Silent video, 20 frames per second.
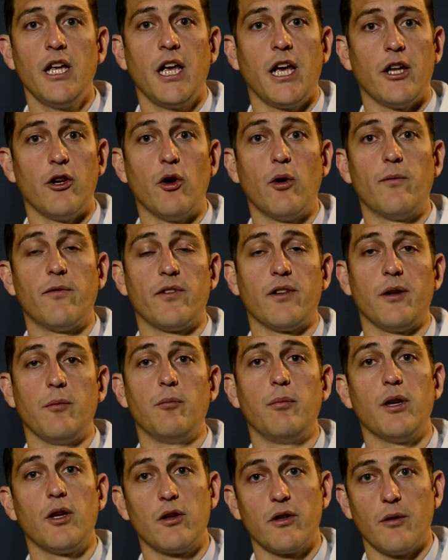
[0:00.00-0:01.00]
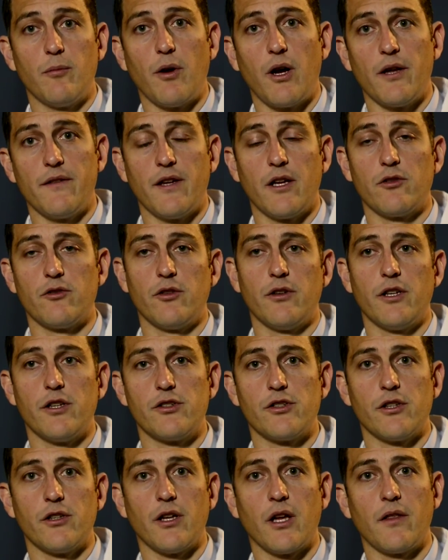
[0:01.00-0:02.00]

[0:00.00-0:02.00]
and hopefully build upon that tradition.